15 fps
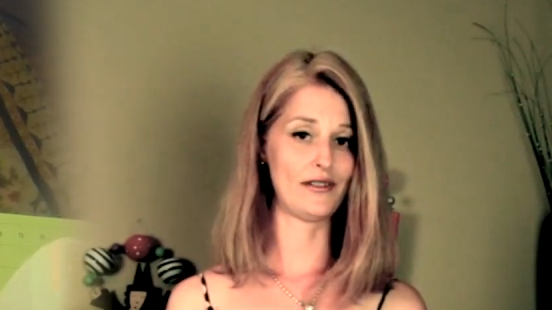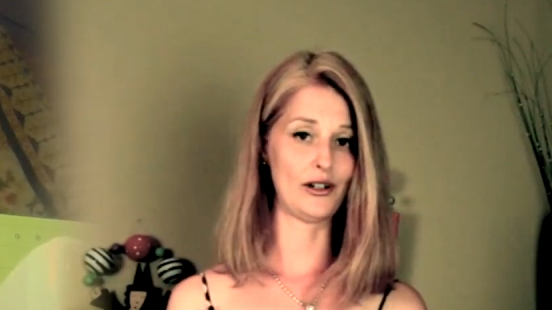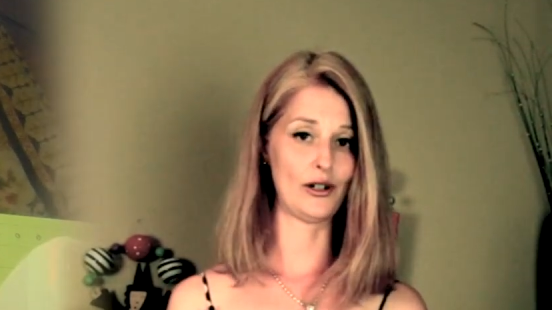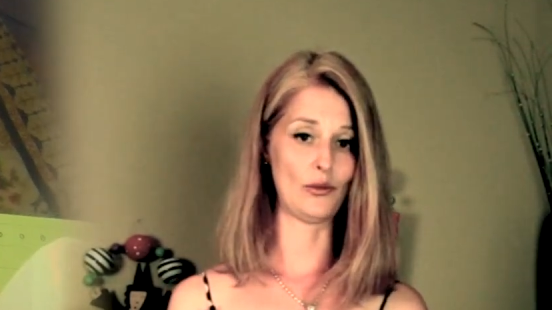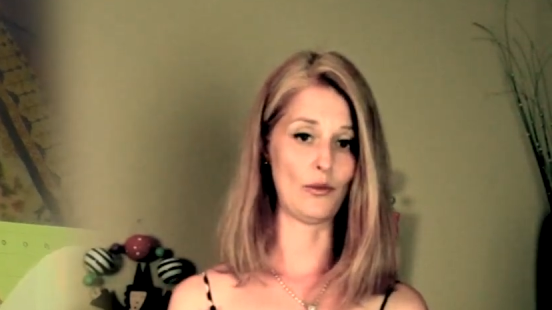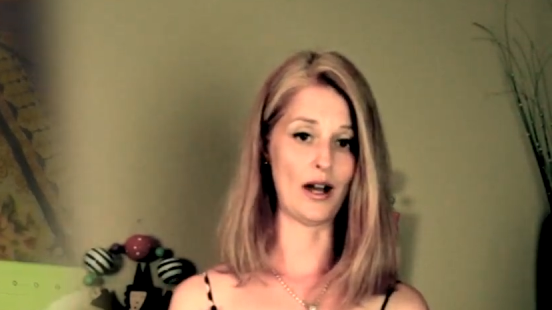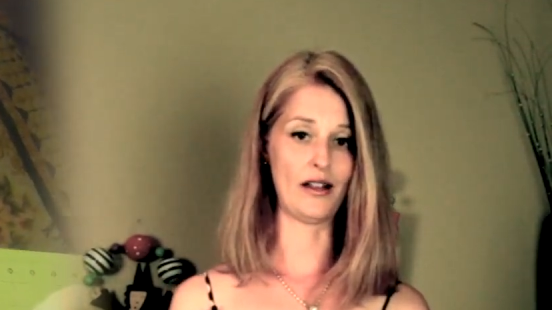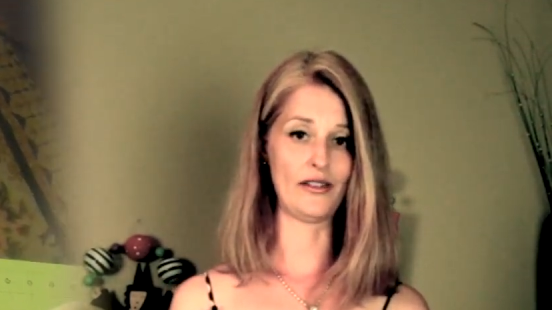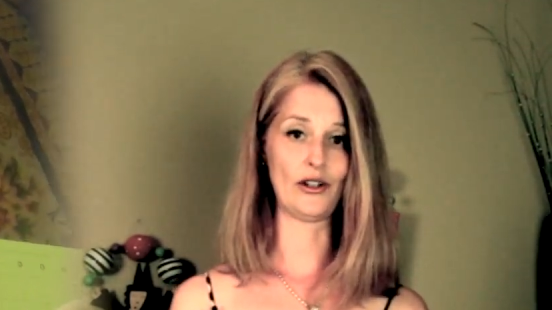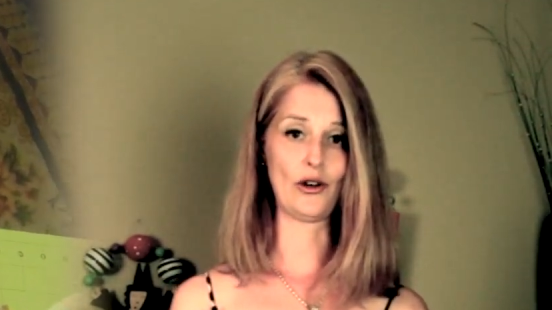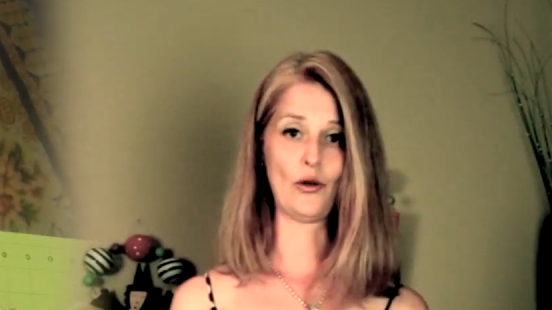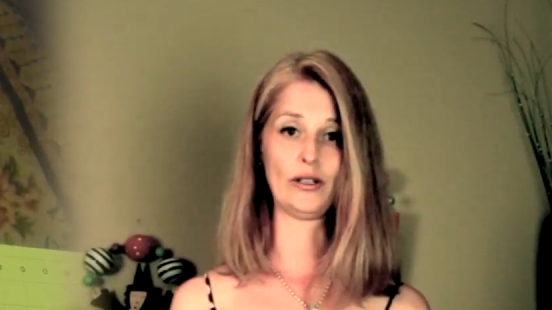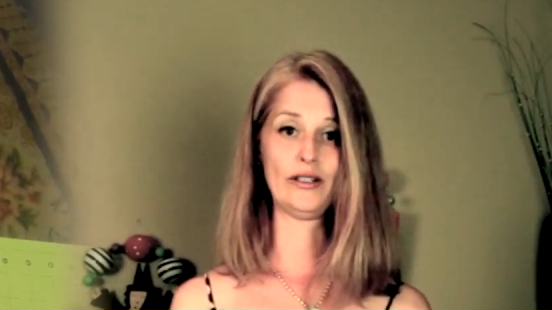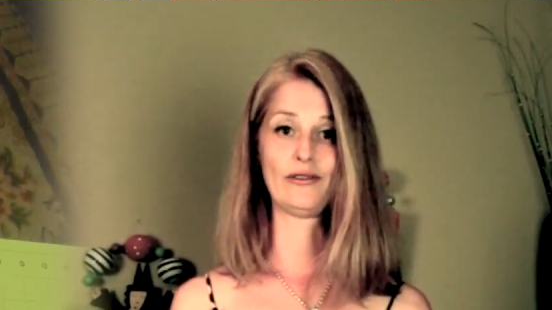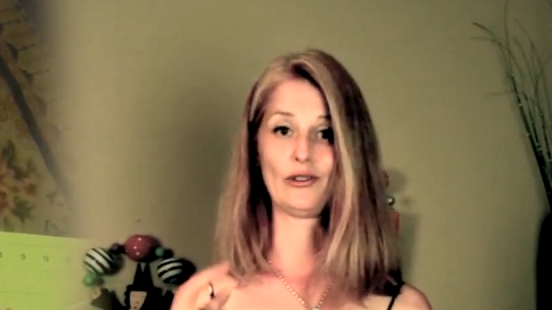very well. They're
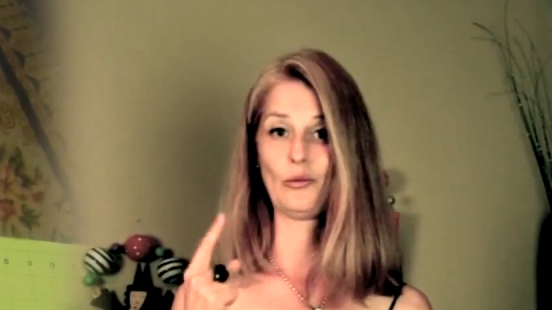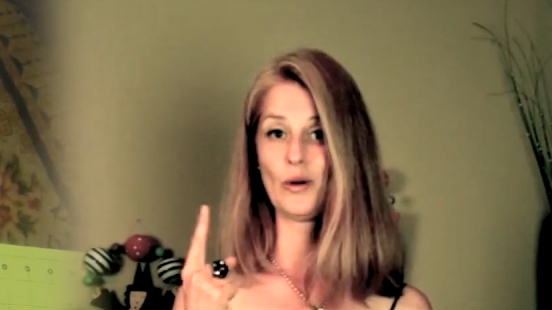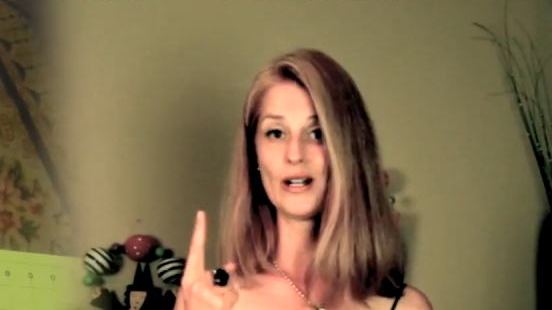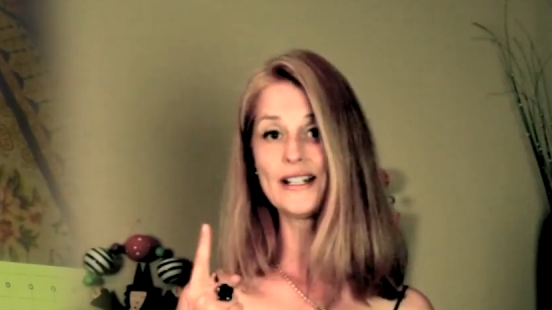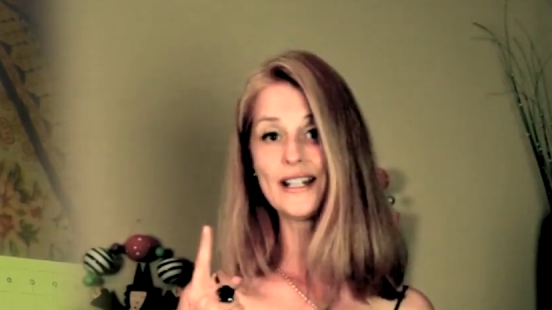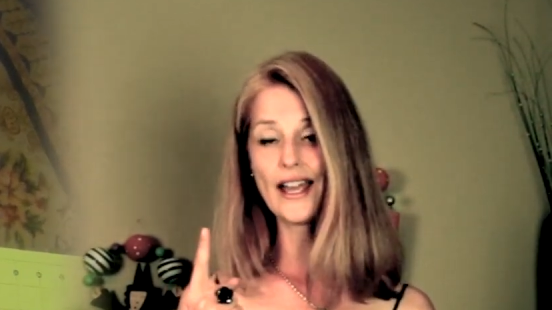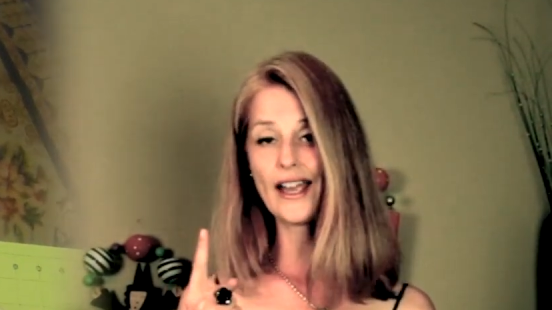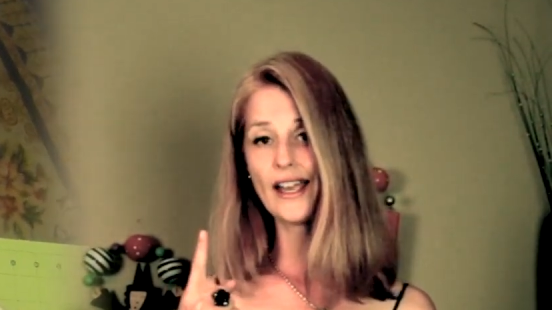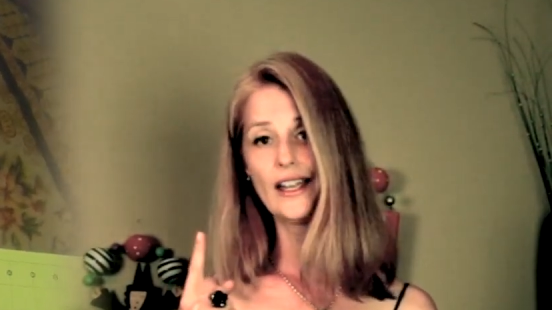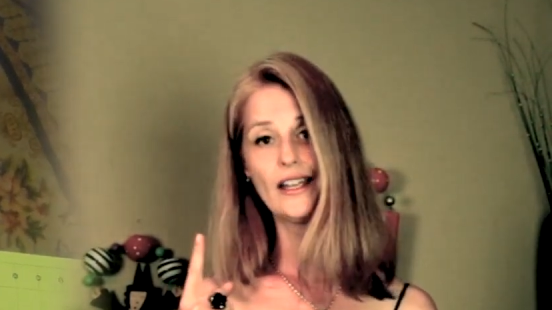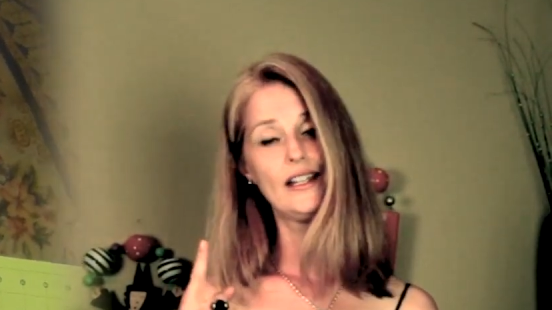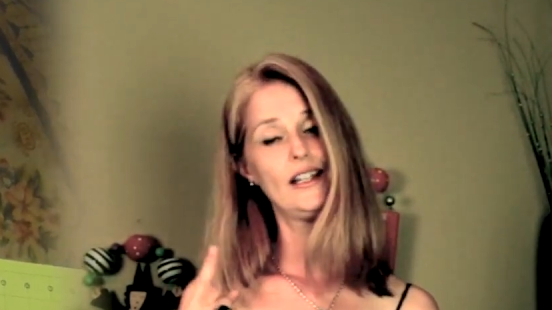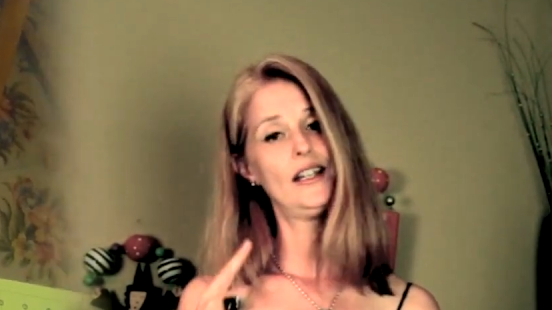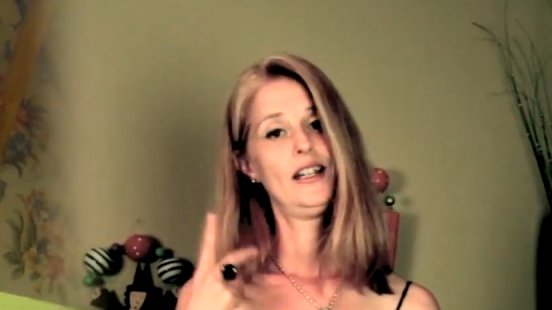only for one day.